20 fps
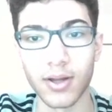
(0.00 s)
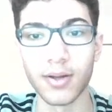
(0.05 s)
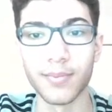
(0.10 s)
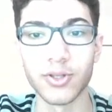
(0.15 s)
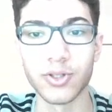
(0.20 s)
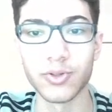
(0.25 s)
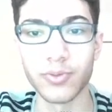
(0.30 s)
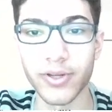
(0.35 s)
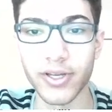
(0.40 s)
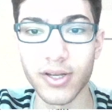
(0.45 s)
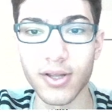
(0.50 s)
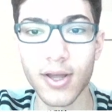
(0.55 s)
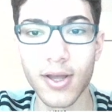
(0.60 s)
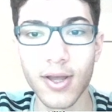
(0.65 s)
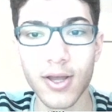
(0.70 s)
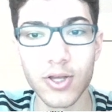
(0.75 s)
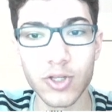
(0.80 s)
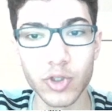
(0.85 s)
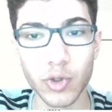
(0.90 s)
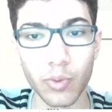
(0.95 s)
between.
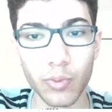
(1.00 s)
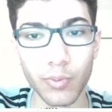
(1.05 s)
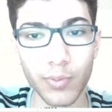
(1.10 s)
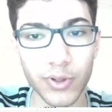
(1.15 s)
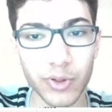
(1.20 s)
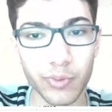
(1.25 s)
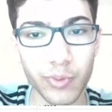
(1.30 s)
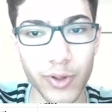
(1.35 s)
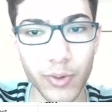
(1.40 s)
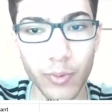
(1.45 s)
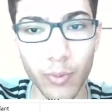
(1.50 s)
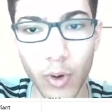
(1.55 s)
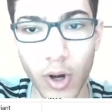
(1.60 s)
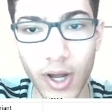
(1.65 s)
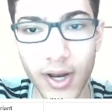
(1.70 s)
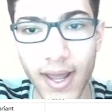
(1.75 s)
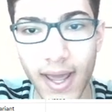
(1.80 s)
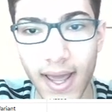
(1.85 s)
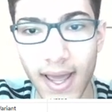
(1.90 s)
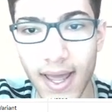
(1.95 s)
So between
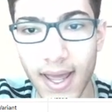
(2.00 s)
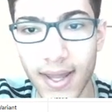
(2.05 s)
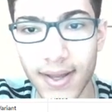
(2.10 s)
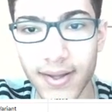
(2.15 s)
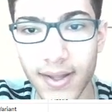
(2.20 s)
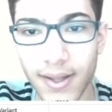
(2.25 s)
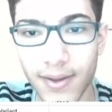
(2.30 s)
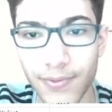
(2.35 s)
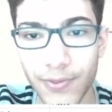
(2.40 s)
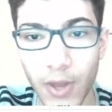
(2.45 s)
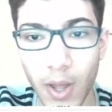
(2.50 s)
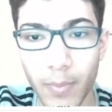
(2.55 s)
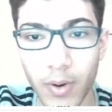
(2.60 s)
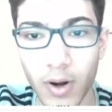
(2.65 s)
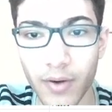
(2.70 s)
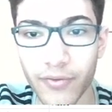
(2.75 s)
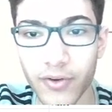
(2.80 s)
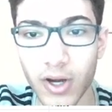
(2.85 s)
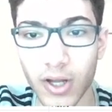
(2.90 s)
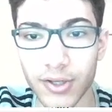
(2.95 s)
1 and number
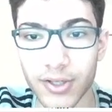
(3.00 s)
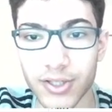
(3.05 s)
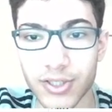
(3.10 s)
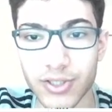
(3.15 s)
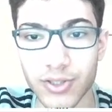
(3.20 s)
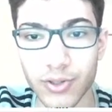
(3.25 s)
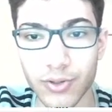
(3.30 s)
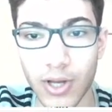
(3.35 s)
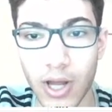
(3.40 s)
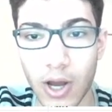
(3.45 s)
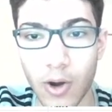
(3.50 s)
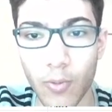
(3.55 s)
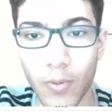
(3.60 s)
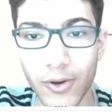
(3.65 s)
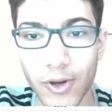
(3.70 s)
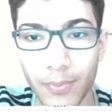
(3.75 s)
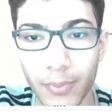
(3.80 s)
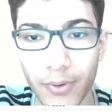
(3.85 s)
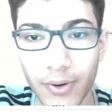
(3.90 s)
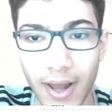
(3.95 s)
of colors. Now,
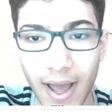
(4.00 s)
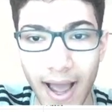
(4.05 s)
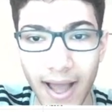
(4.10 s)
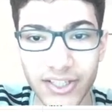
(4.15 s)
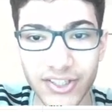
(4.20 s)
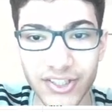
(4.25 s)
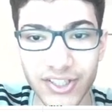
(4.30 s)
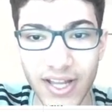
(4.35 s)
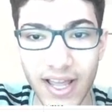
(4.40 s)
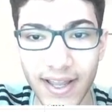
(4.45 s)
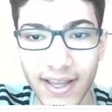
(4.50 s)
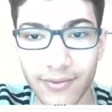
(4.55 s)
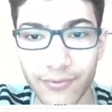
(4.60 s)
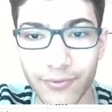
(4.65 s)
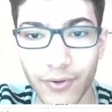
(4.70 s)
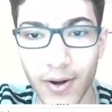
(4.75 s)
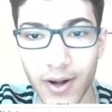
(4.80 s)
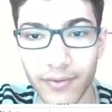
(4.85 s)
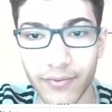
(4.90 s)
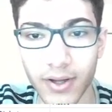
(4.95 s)
when you put a hashtag in
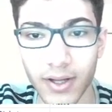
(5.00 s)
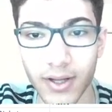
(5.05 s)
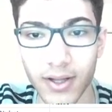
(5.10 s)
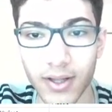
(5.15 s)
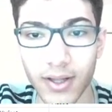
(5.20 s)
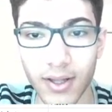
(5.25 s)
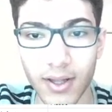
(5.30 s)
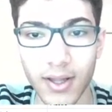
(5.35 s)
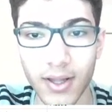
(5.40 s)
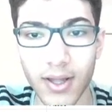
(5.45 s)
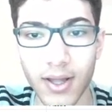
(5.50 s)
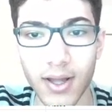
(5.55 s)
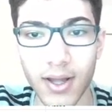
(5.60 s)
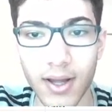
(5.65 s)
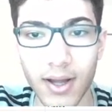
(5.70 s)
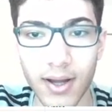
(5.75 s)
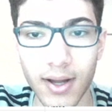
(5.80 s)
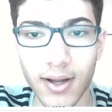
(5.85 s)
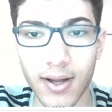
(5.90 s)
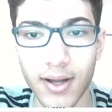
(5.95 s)
front of a
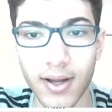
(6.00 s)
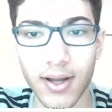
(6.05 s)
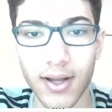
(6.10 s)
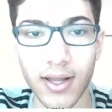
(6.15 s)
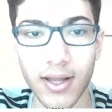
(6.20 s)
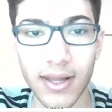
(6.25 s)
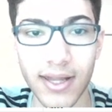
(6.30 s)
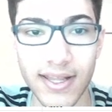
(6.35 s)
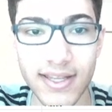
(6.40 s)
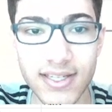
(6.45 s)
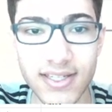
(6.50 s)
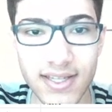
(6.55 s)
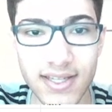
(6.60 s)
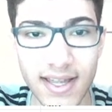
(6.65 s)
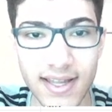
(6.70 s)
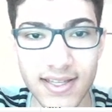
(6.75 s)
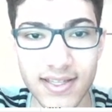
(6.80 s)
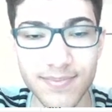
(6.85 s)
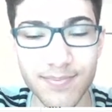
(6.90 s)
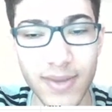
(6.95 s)
list,
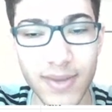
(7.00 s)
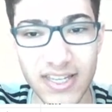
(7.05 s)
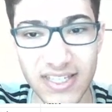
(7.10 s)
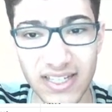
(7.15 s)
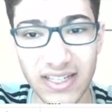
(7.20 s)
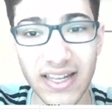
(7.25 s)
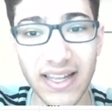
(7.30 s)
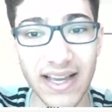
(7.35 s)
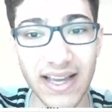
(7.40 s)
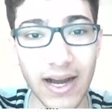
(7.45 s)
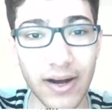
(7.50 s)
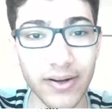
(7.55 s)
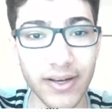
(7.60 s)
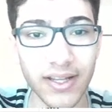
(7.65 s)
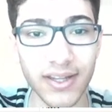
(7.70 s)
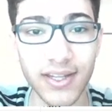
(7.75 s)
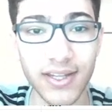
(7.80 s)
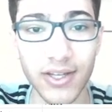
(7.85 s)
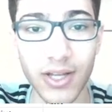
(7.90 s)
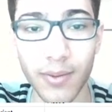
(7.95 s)
it's basically
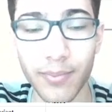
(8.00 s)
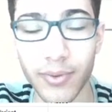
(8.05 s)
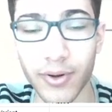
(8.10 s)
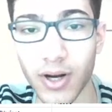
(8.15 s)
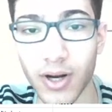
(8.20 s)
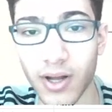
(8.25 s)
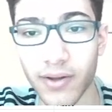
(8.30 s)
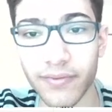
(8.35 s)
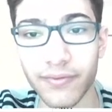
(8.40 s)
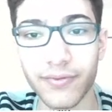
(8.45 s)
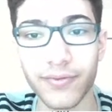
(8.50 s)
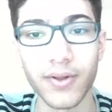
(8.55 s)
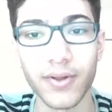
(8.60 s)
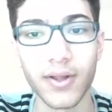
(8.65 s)
counting the number of